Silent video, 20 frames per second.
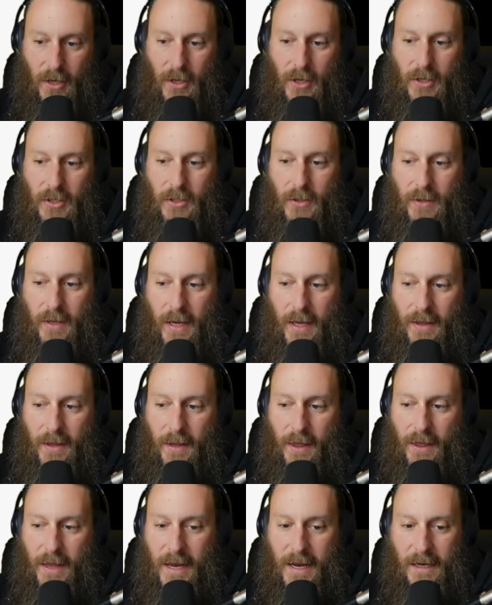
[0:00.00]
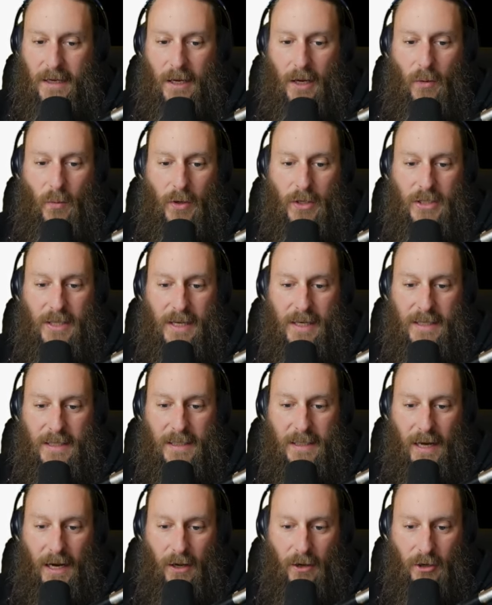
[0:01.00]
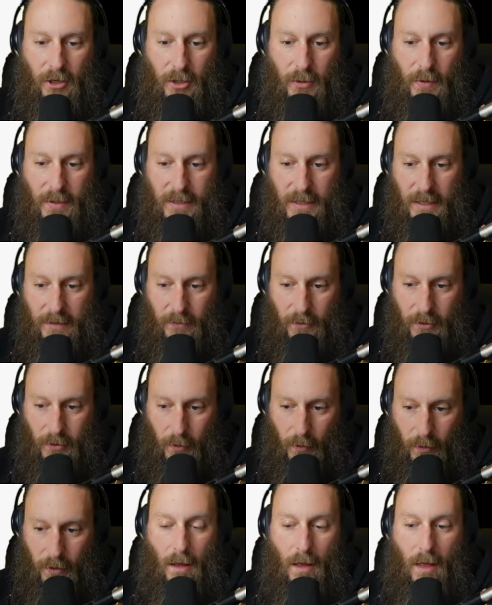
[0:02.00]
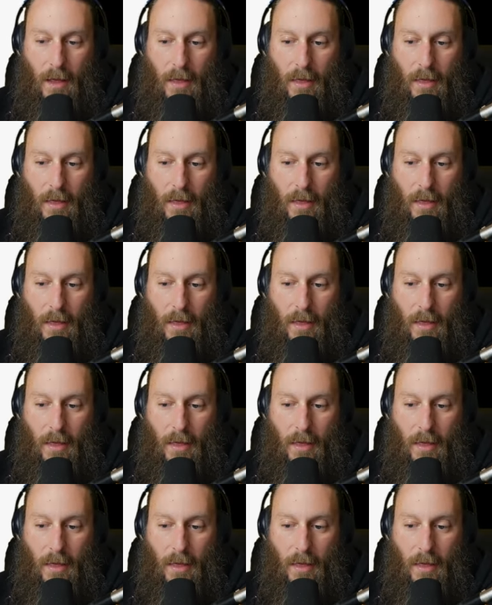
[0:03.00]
so that in the thing in which they slander you as evildoers,